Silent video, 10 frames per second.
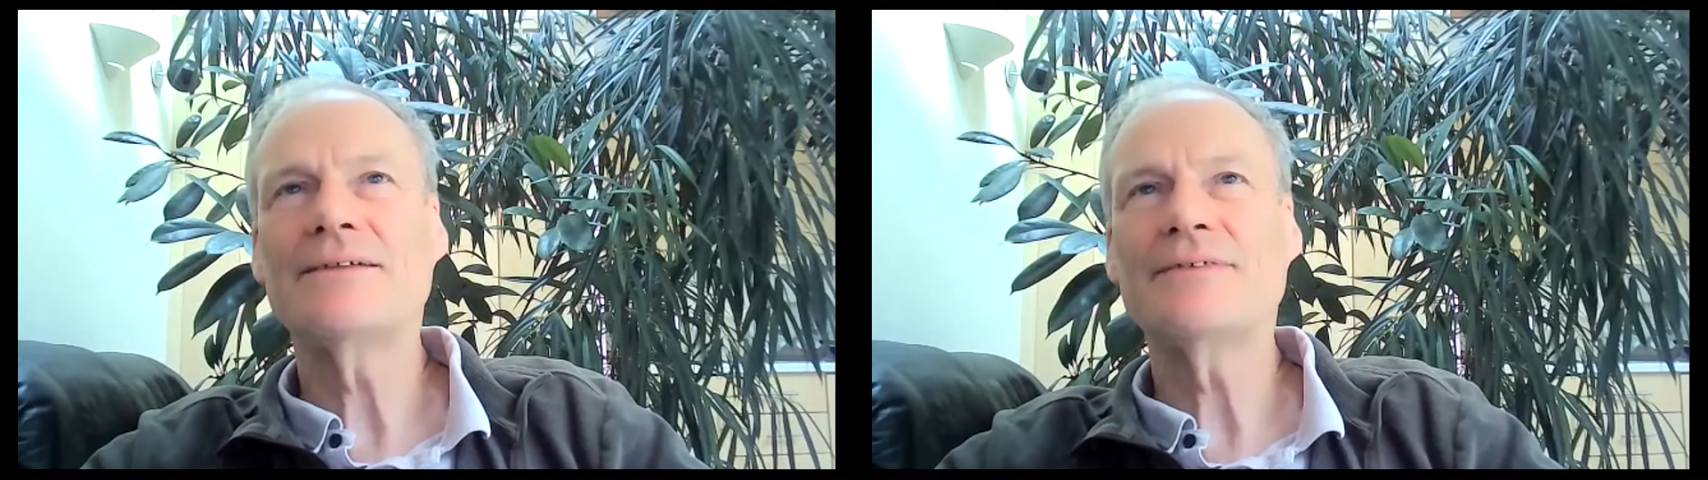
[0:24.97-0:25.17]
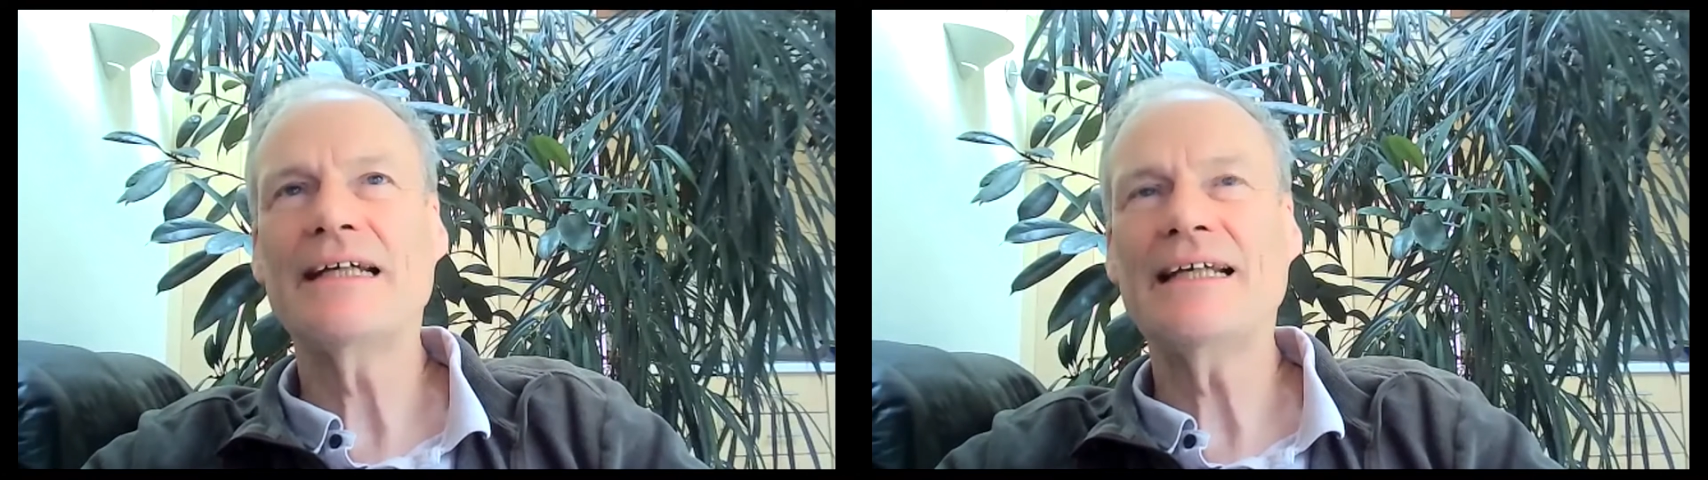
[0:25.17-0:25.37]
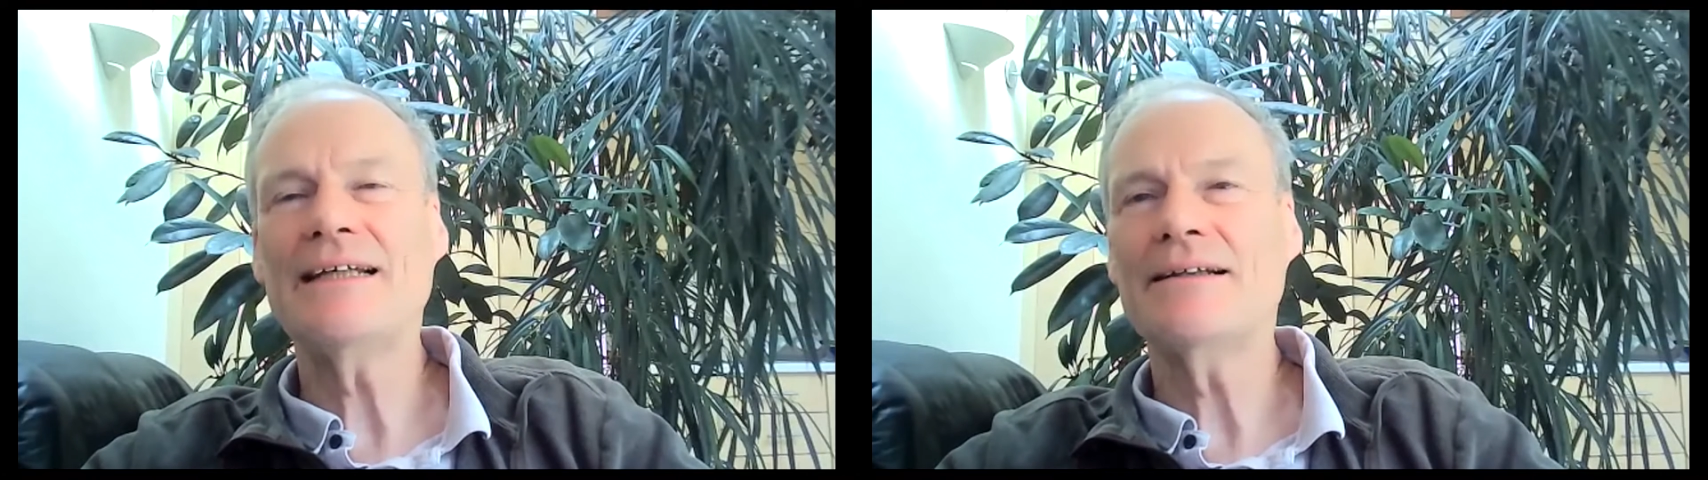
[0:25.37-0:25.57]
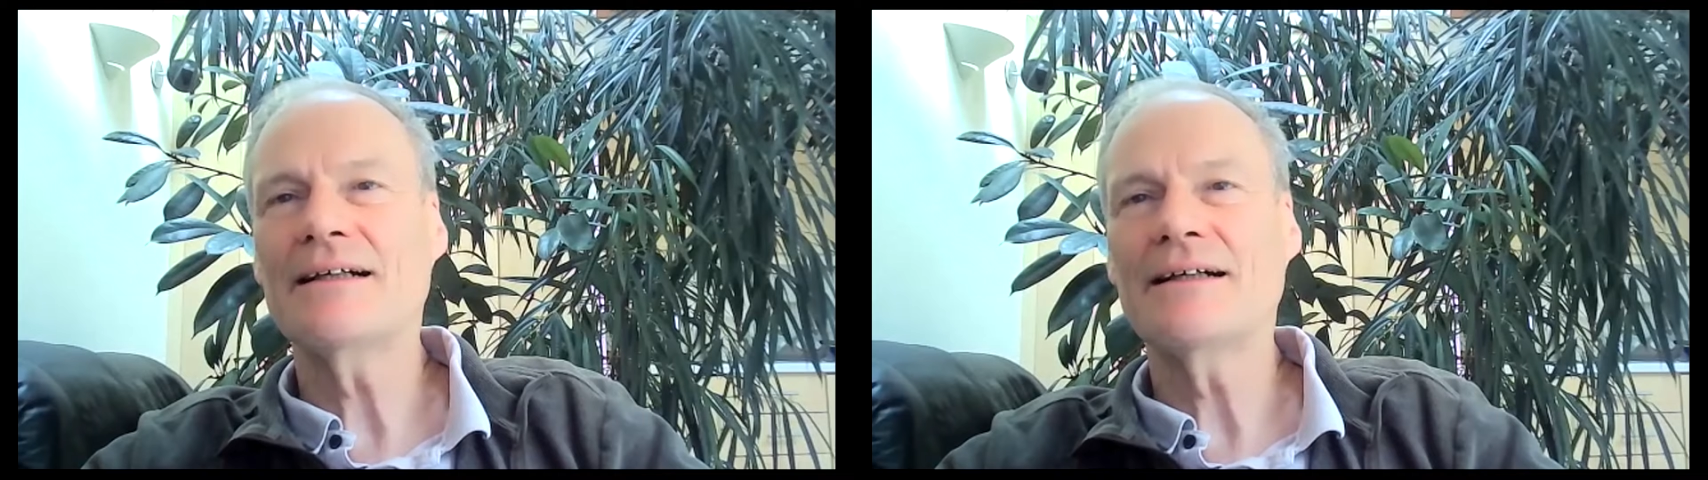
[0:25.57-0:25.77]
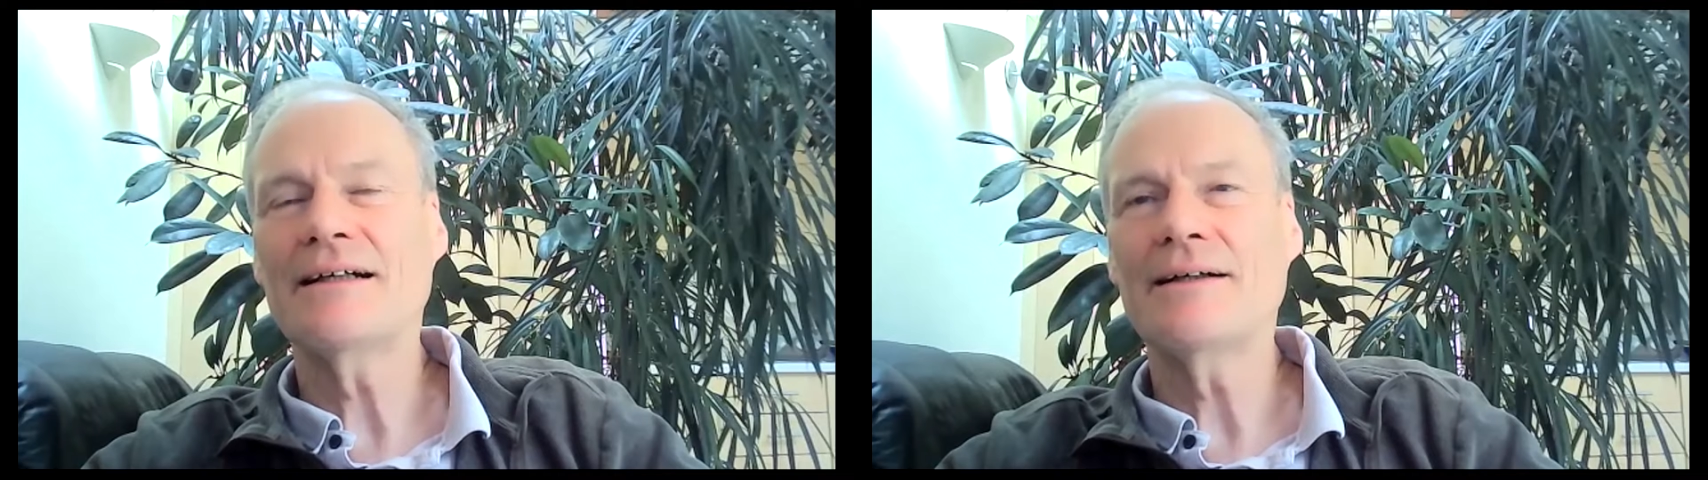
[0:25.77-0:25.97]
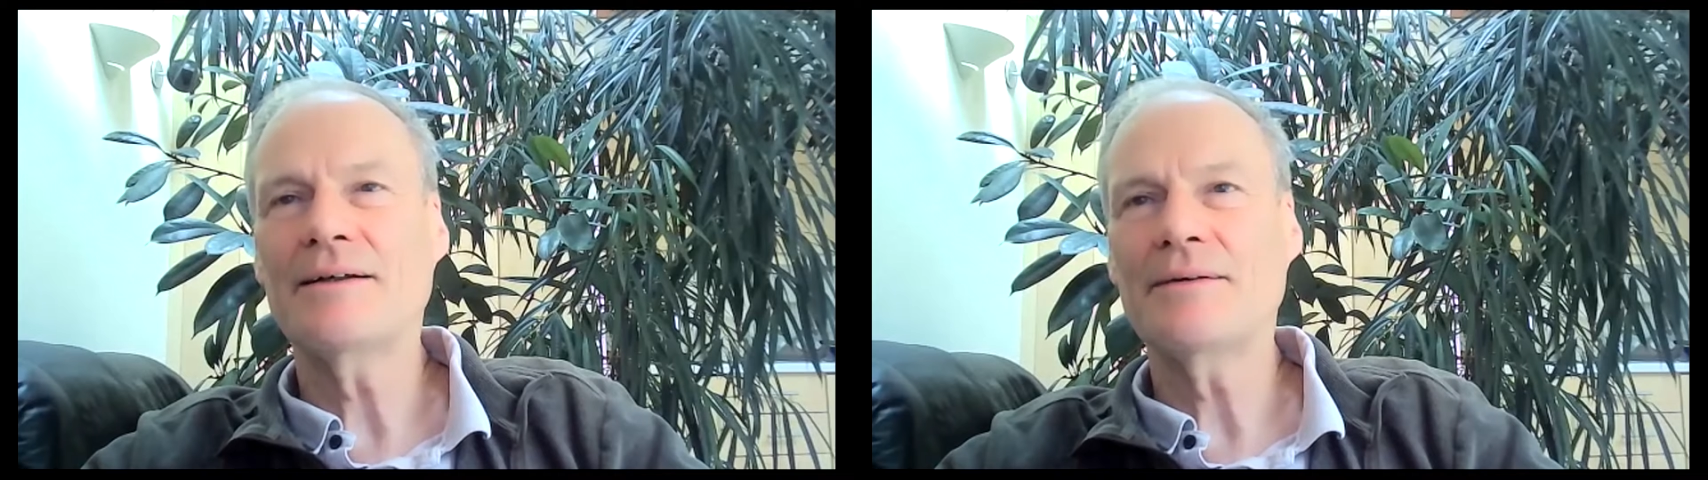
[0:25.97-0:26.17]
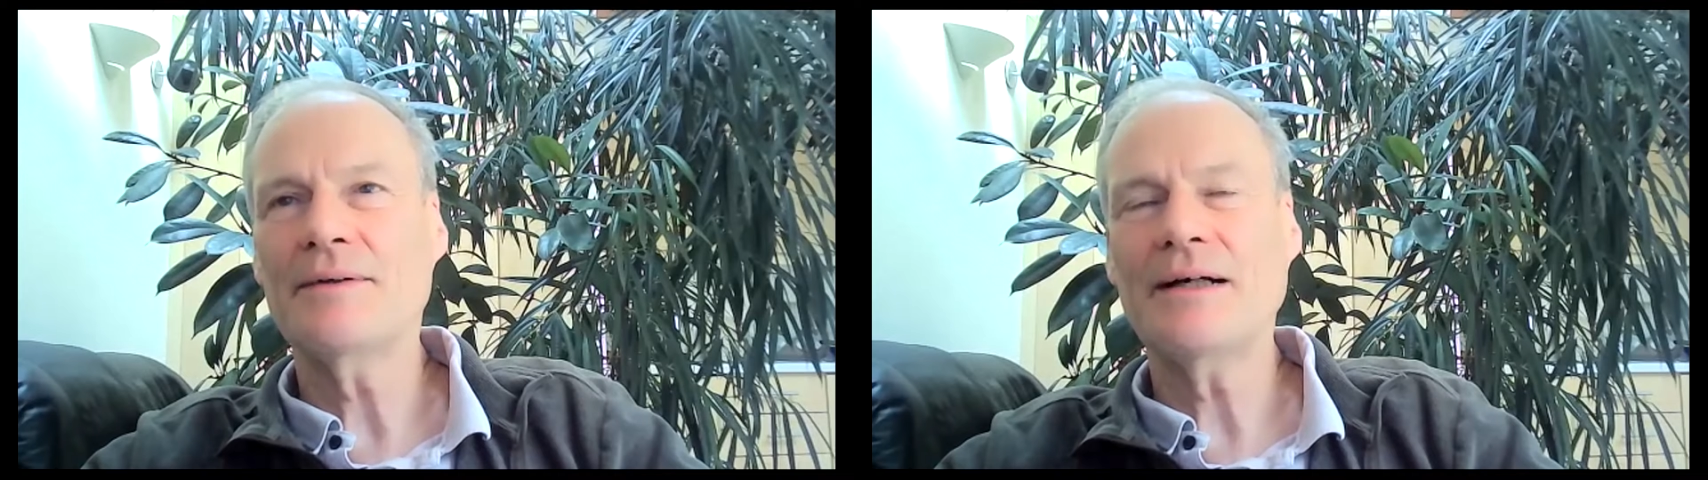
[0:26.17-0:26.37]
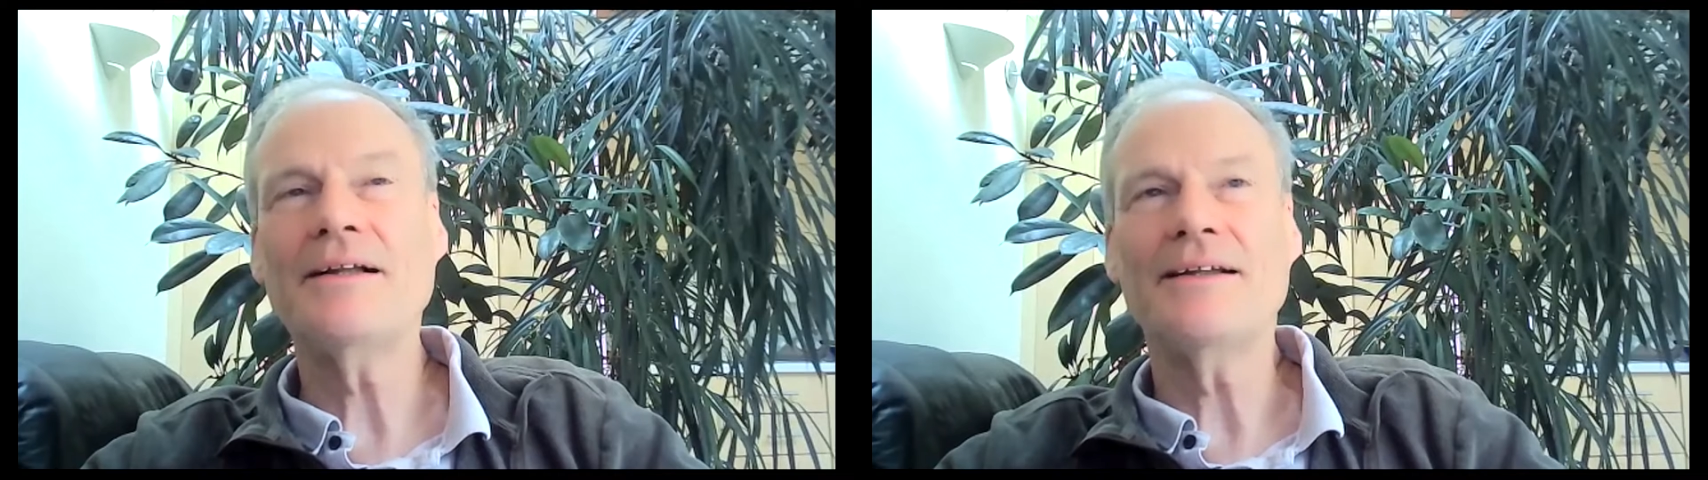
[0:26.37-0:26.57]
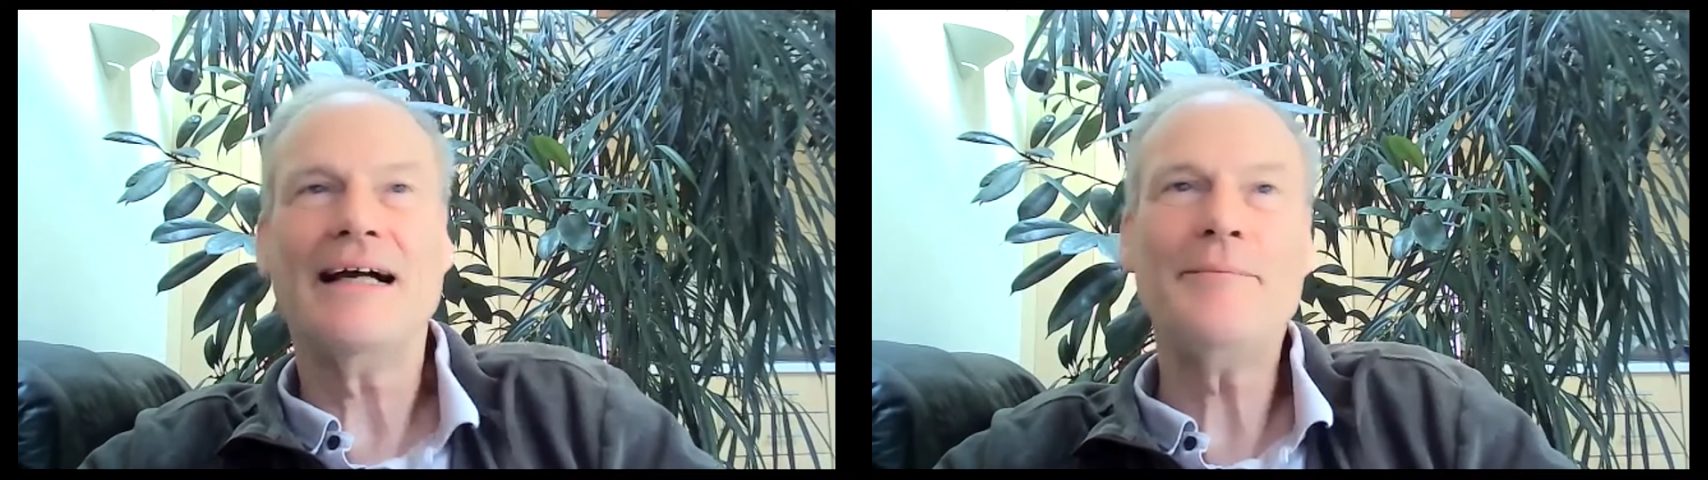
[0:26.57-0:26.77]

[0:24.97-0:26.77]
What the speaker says: really, well,